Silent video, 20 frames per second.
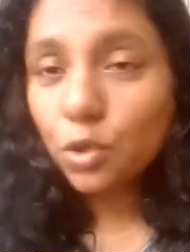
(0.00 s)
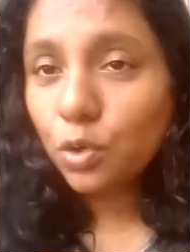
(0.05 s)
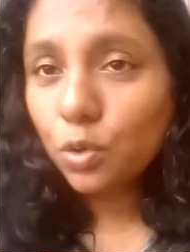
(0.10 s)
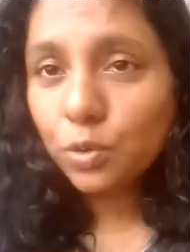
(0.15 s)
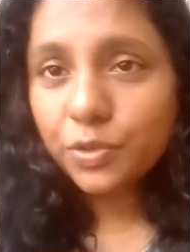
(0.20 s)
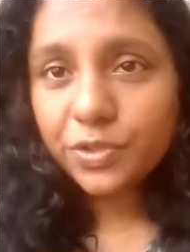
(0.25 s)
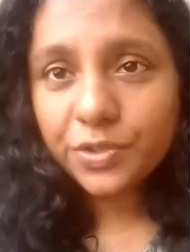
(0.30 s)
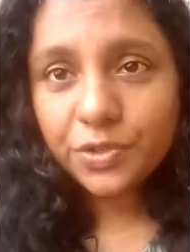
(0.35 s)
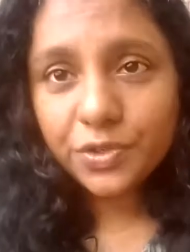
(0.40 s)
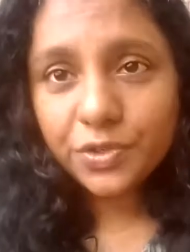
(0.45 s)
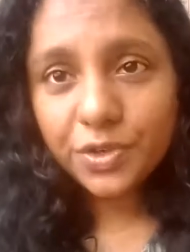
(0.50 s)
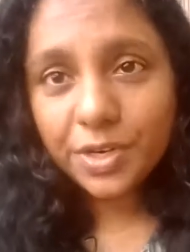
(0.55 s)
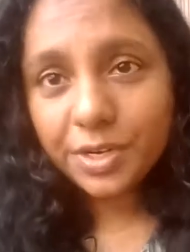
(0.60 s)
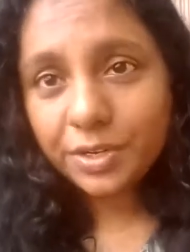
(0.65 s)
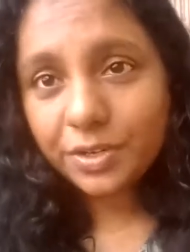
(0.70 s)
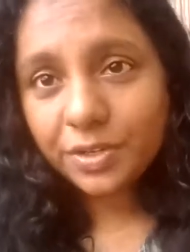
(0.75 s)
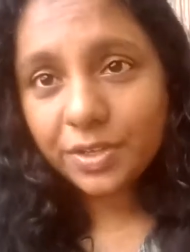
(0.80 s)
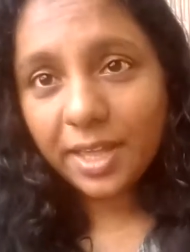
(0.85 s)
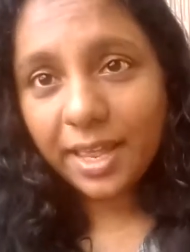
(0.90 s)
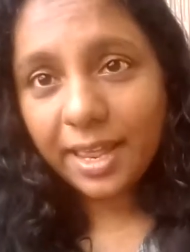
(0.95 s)
goes
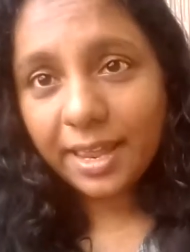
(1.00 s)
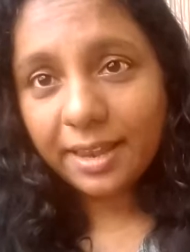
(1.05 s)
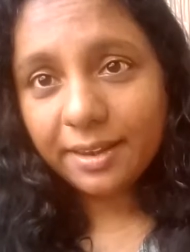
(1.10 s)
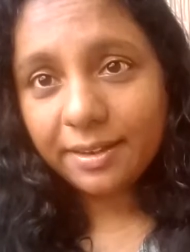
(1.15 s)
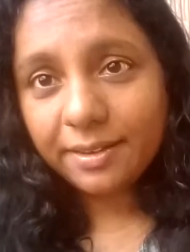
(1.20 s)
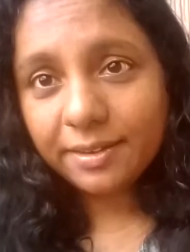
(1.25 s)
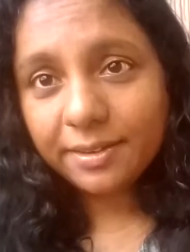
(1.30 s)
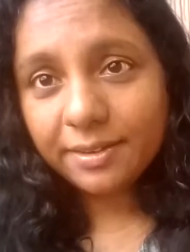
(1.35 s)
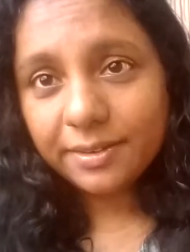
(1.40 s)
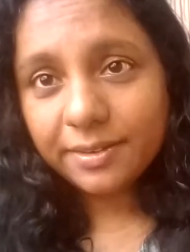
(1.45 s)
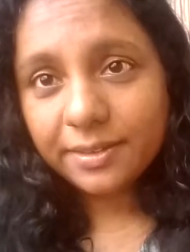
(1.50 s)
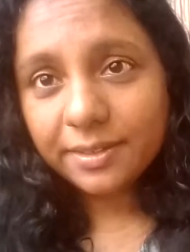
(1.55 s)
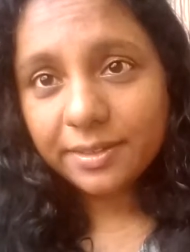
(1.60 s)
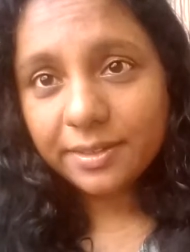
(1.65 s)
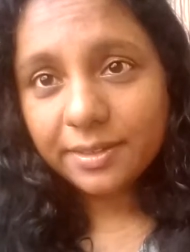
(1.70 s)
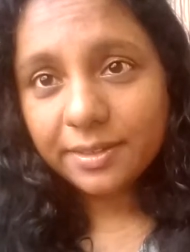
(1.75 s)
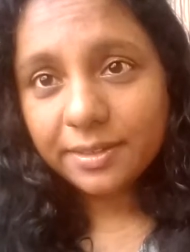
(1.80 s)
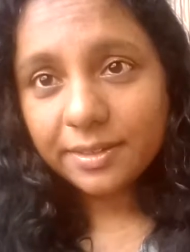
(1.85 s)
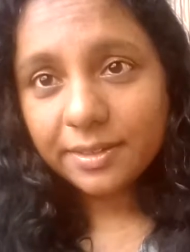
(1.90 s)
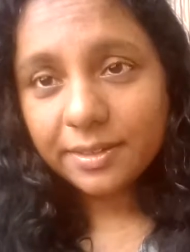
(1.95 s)
straight to the head,
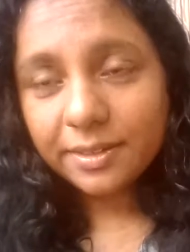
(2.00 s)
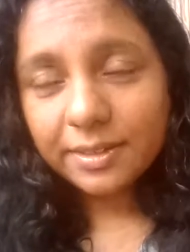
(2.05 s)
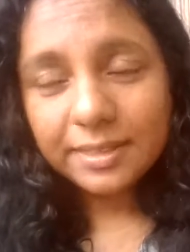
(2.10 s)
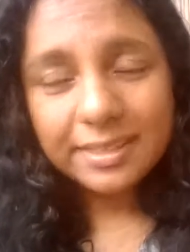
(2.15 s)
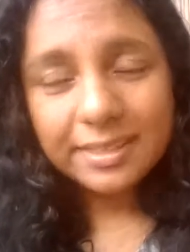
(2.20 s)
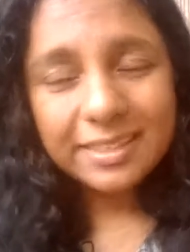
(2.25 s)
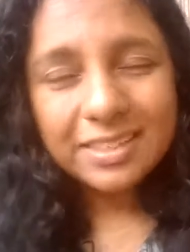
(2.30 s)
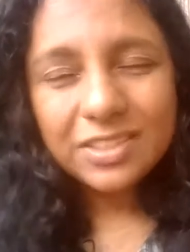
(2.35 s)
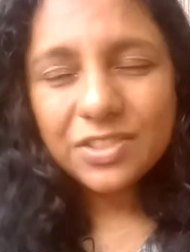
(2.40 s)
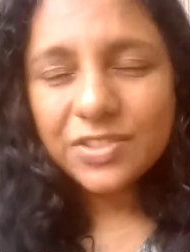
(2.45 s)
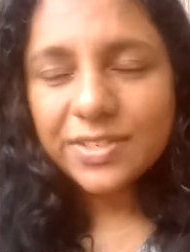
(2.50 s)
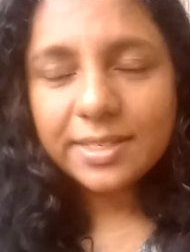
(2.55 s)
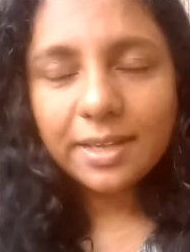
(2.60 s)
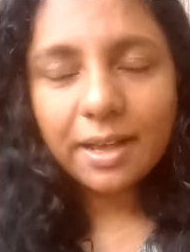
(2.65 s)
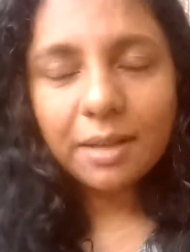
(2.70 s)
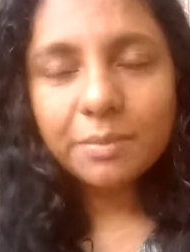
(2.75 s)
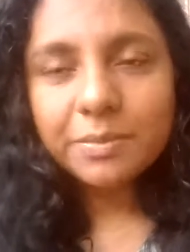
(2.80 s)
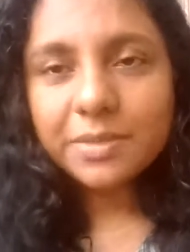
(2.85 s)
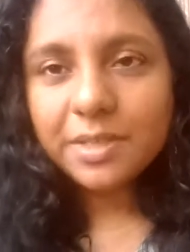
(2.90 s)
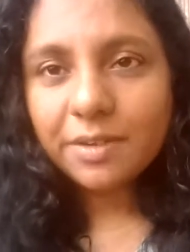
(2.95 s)
just
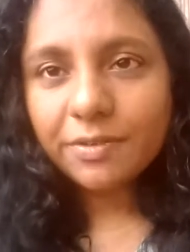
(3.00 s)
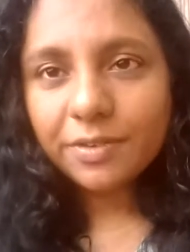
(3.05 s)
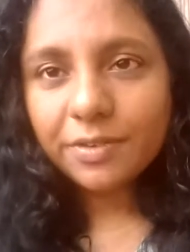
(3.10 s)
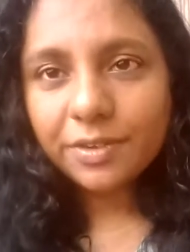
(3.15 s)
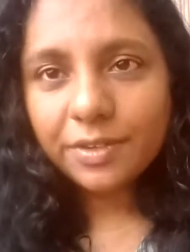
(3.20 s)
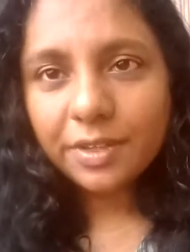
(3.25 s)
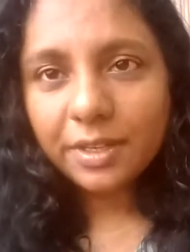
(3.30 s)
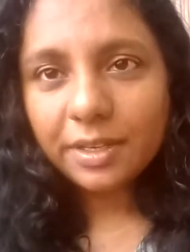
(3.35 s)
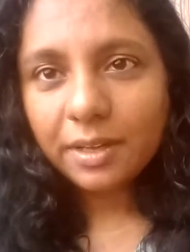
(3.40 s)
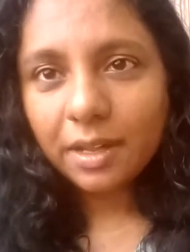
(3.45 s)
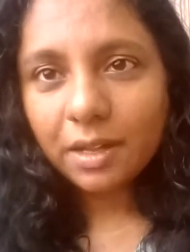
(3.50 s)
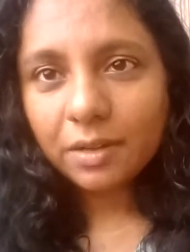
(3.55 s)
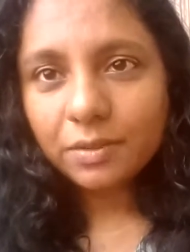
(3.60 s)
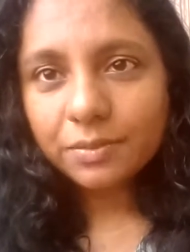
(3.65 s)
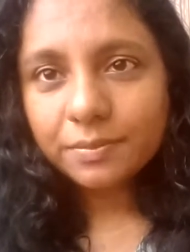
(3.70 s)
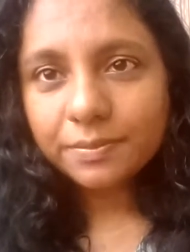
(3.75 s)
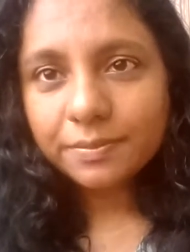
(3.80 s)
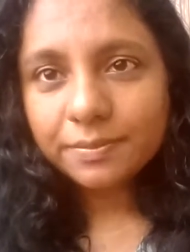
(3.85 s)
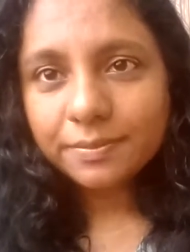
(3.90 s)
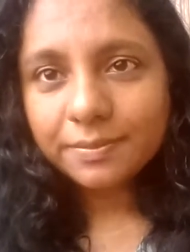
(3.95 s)
calms everything down,
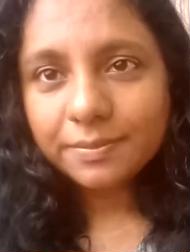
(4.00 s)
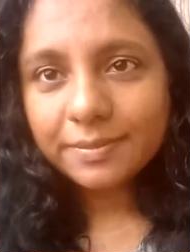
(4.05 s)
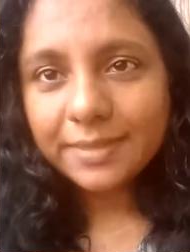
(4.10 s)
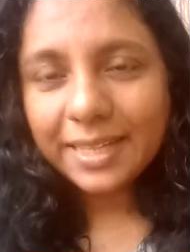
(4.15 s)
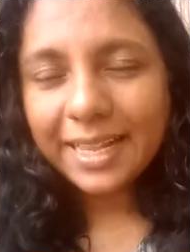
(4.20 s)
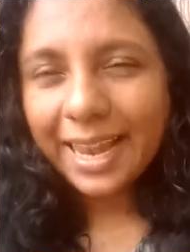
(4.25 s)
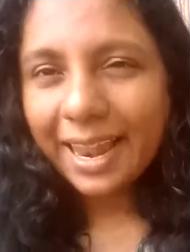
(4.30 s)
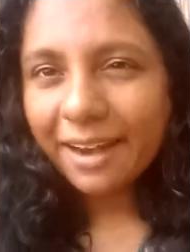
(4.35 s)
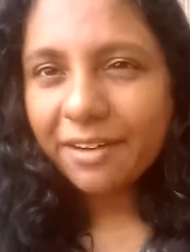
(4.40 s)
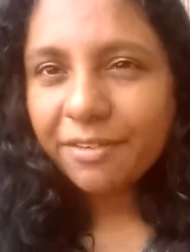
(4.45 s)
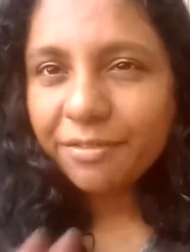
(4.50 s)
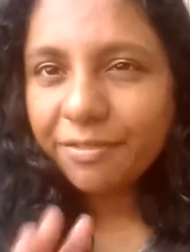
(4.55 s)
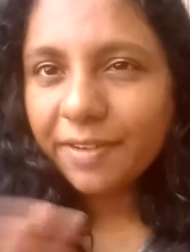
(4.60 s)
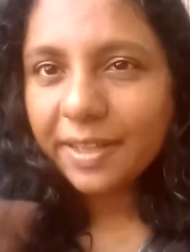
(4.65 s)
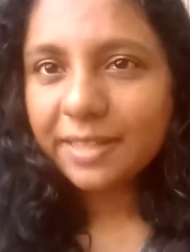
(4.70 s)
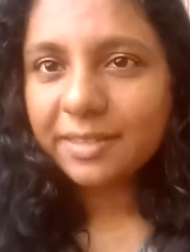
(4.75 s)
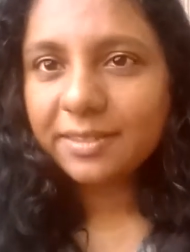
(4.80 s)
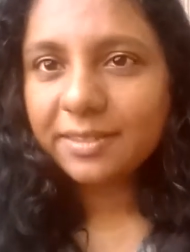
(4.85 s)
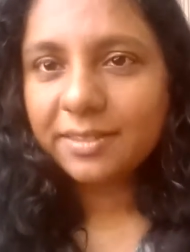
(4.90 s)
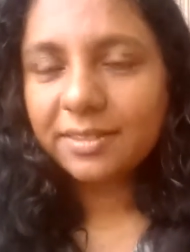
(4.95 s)

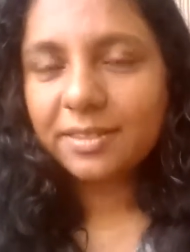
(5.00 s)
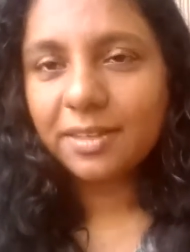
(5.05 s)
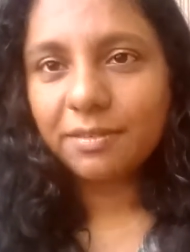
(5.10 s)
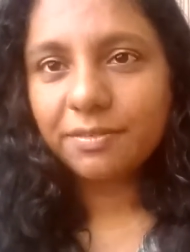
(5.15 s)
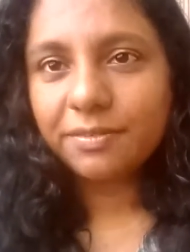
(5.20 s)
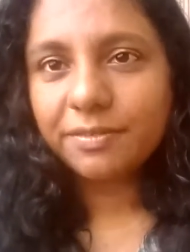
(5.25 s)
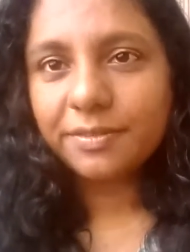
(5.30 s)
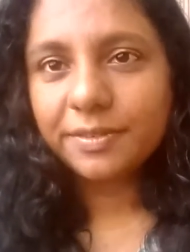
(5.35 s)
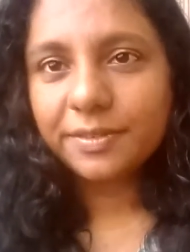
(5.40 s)
clarifies stuff.